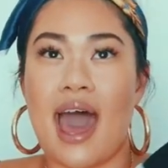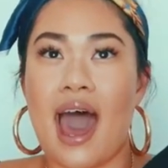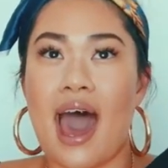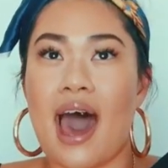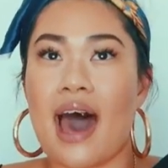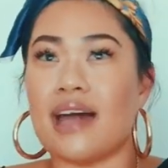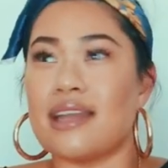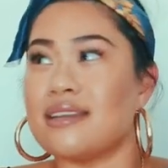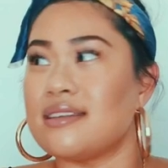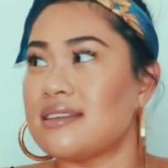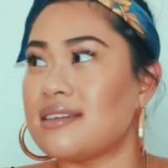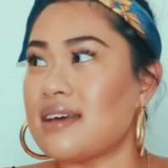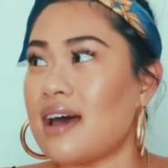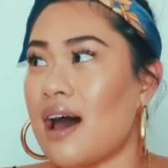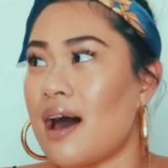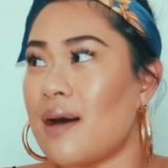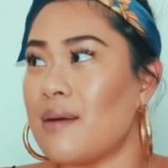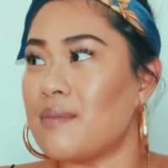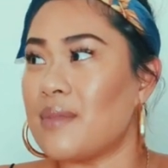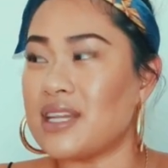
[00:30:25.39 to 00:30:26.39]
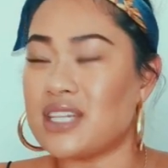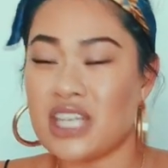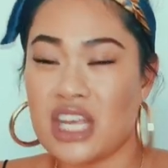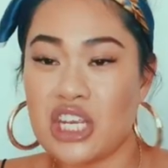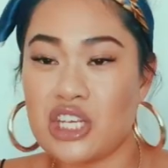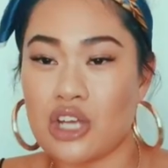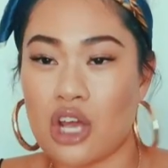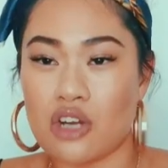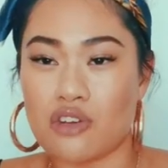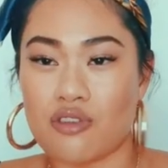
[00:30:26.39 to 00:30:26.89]
and um, a
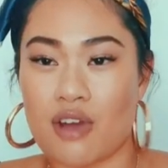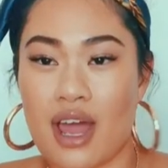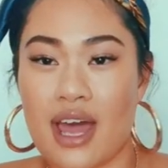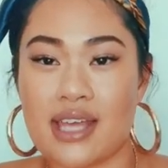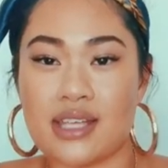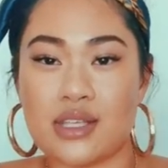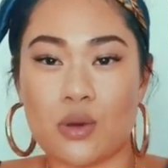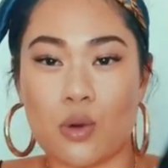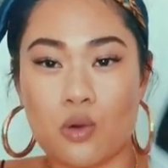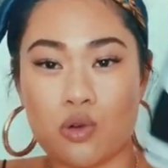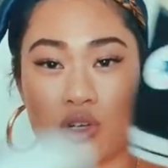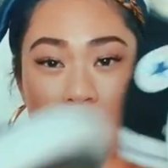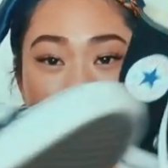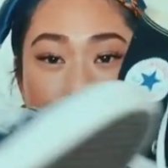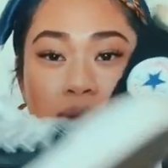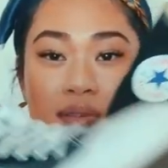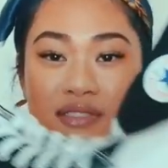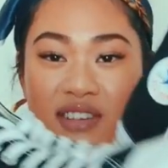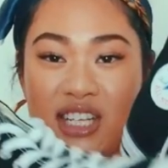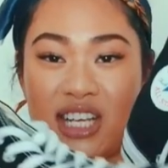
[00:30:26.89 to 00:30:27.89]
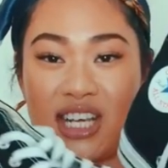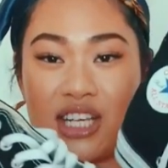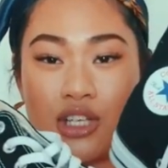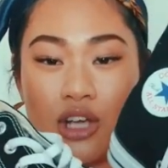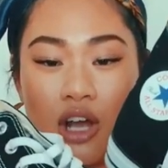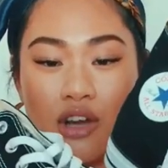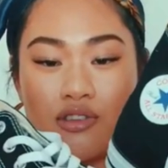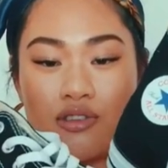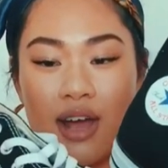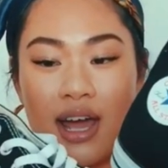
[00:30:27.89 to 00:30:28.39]
t-shirt dress or just with a
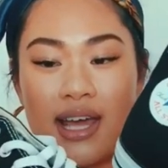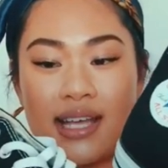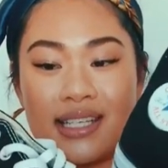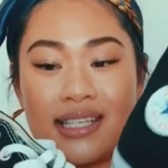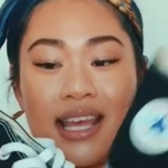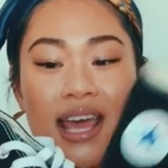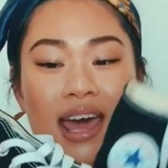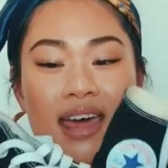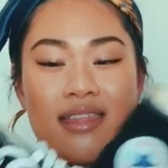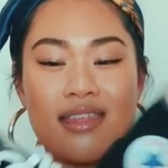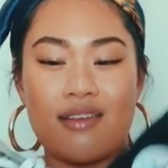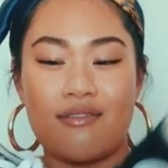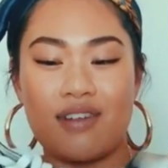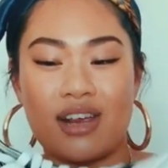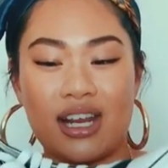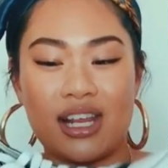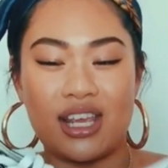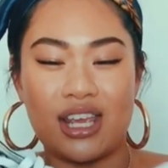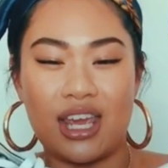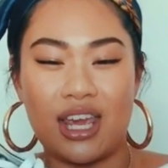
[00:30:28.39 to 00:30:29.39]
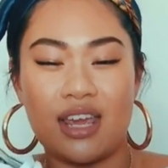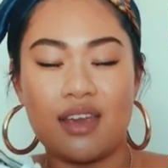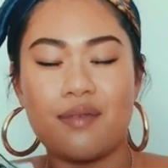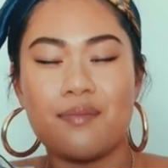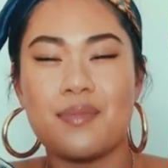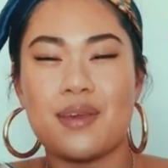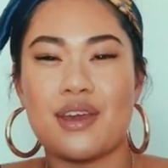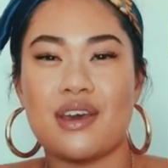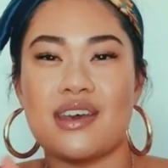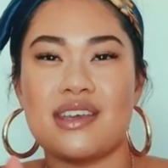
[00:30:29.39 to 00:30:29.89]
t-shirt dress they're really
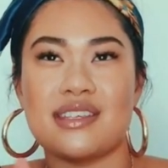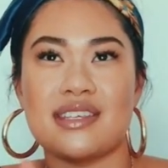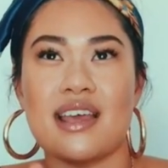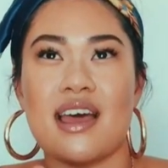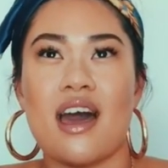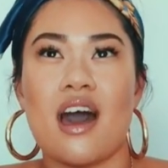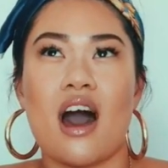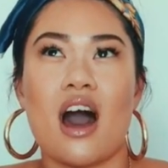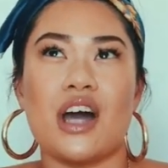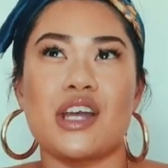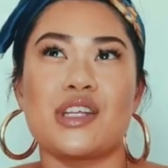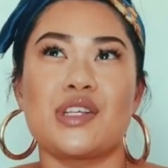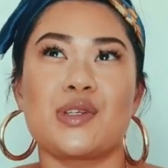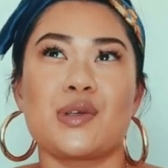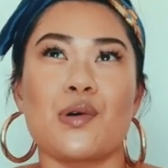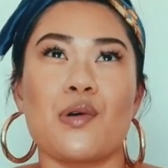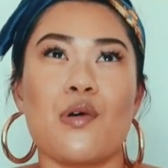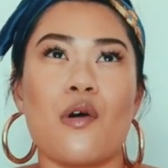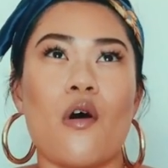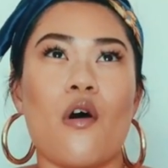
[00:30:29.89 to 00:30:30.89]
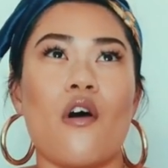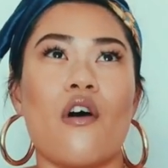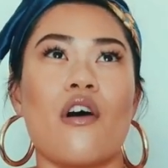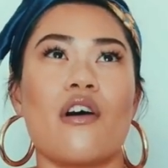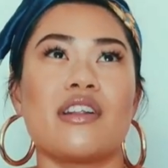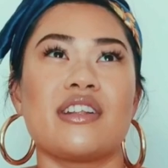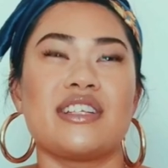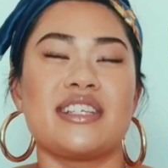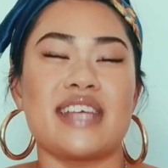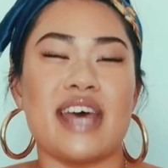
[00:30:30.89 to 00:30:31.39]
cute because I saw
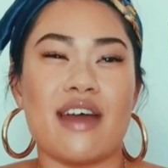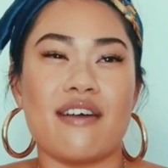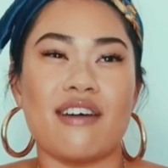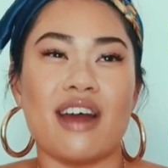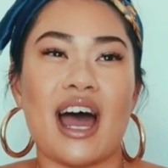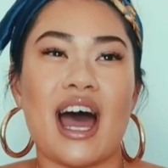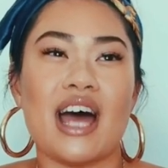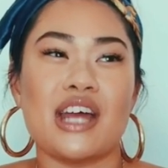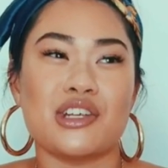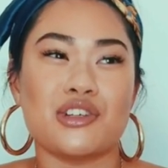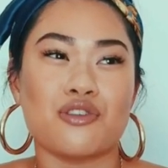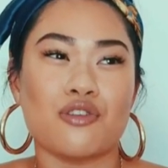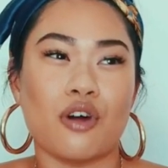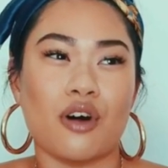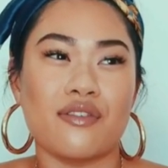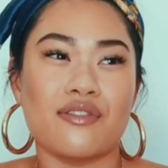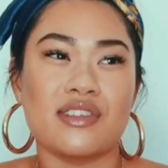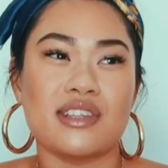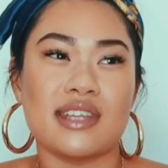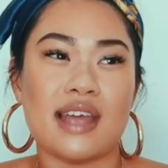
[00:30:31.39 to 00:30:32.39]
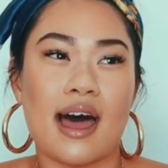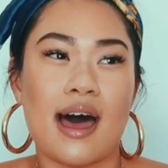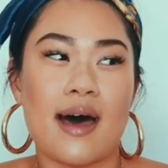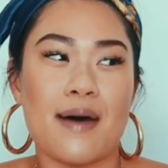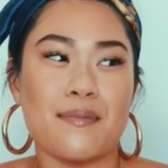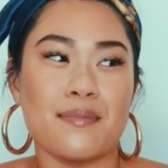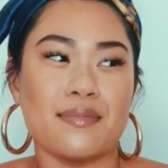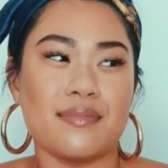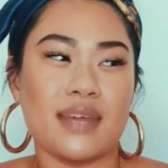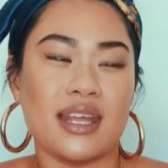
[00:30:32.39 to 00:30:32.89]
on Sarah Ashcroft's
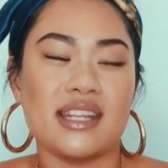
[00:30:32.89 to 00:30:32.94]
um,